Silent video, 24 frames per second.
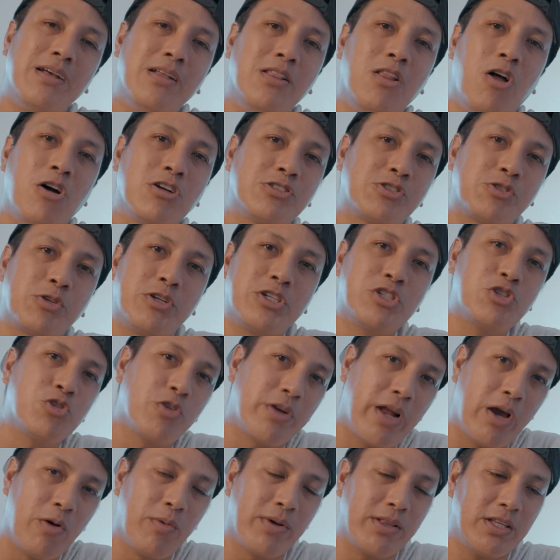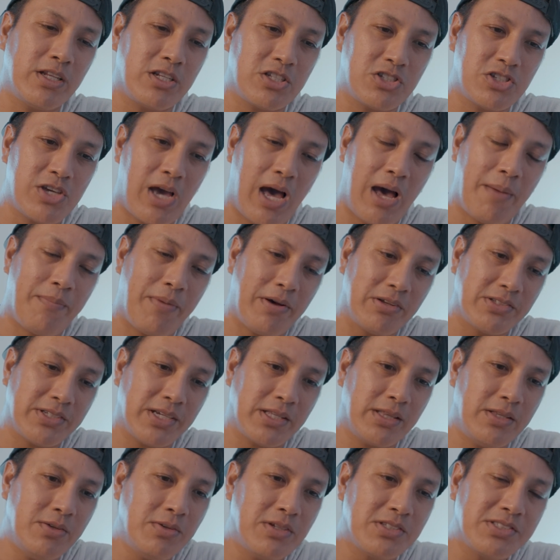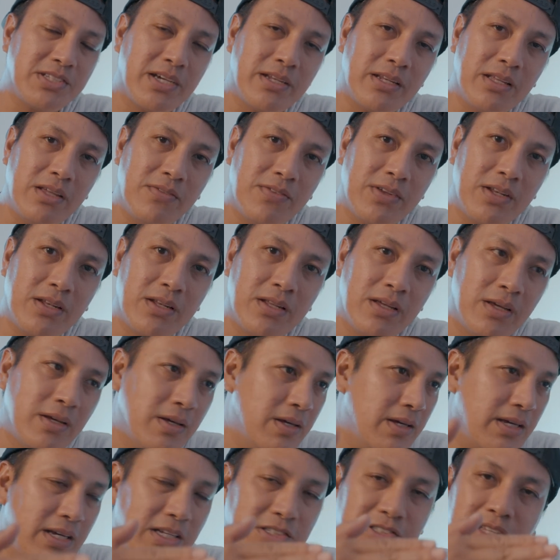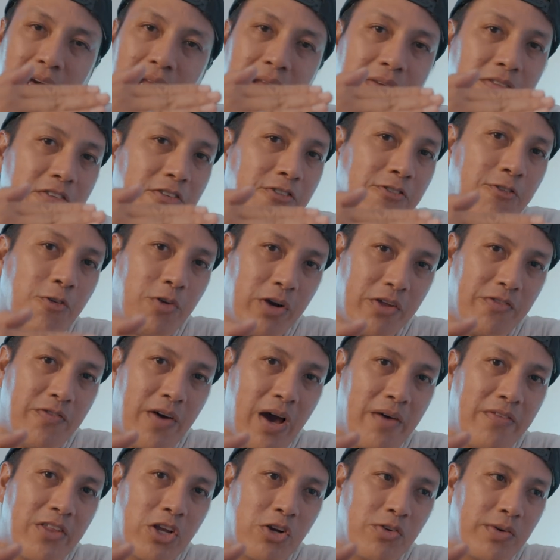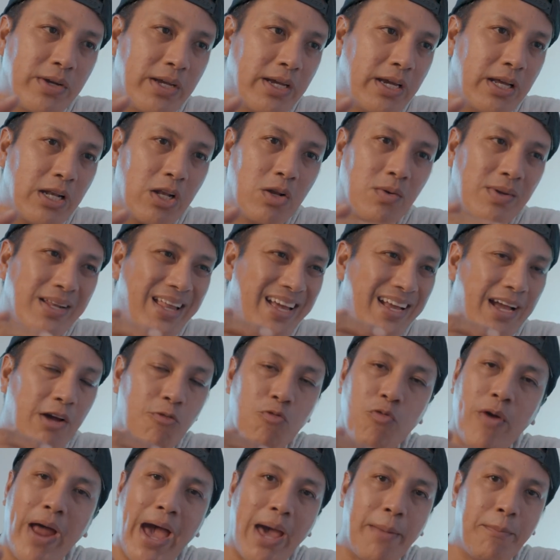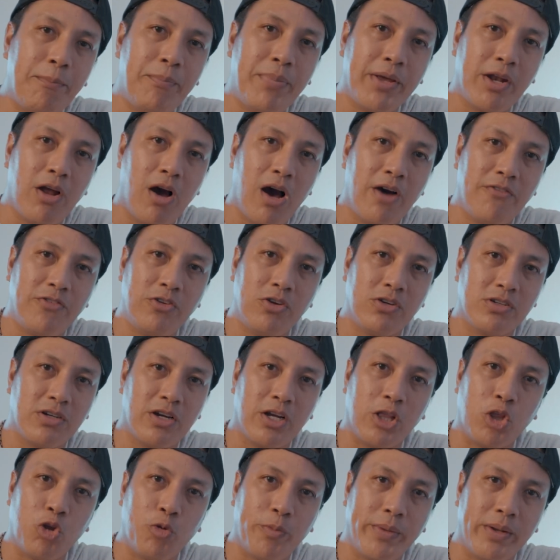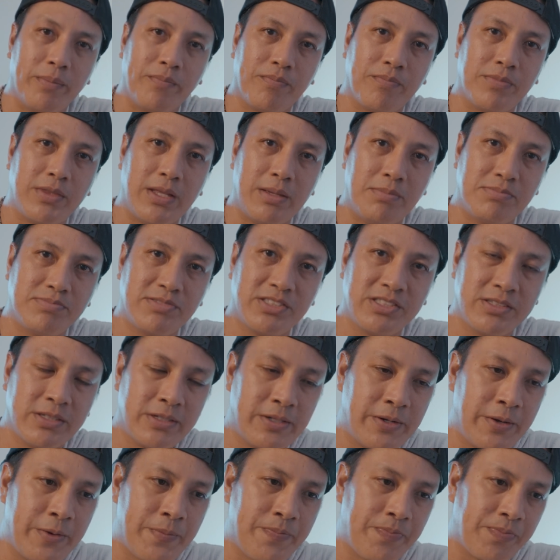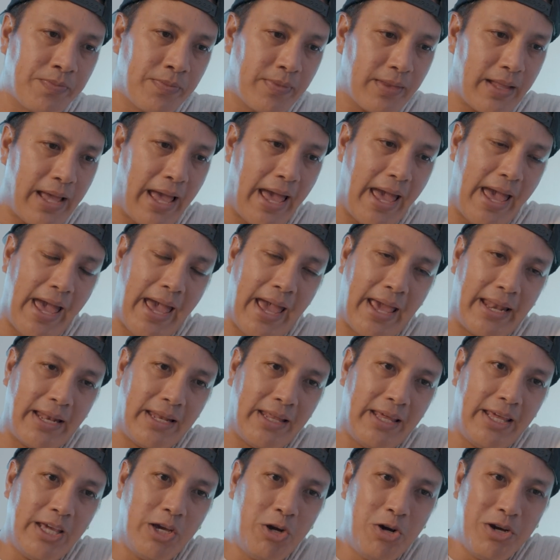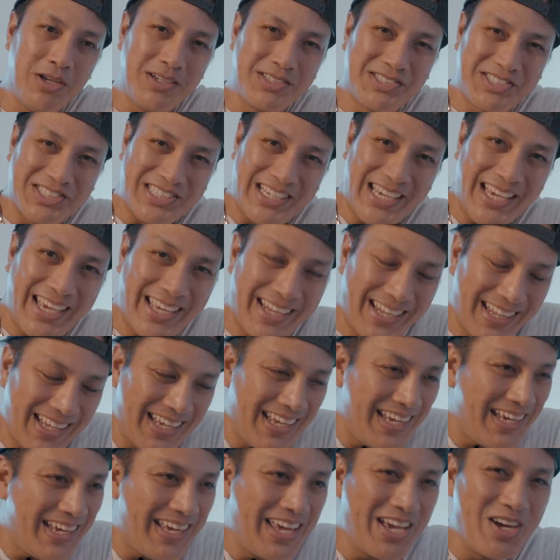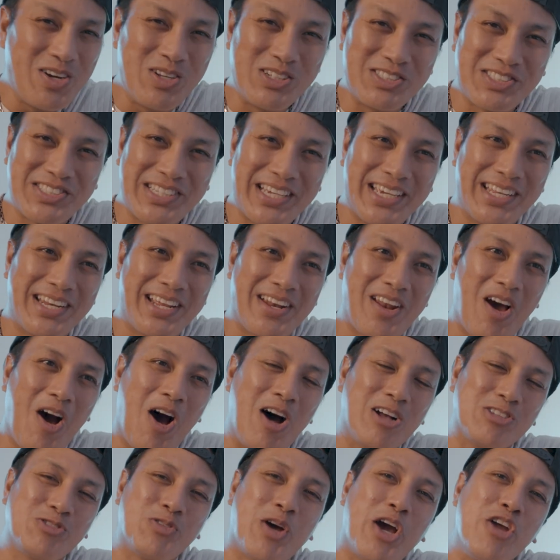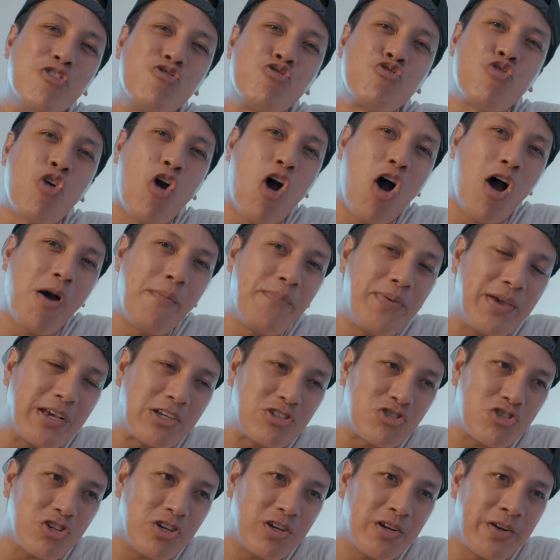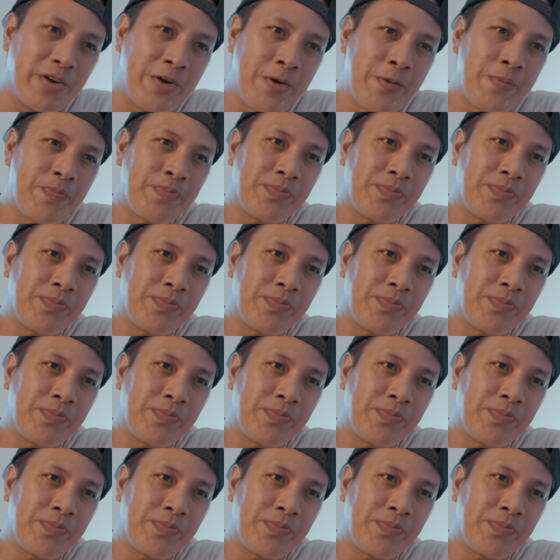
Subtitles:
Long story short, I went to the shop. I was like, dude, it's uneven. It's not even 45 degrees. It looked like a rat bit off your aluminum tips. And he couldn't see it. He couldn't see it at all. So I draw a picture.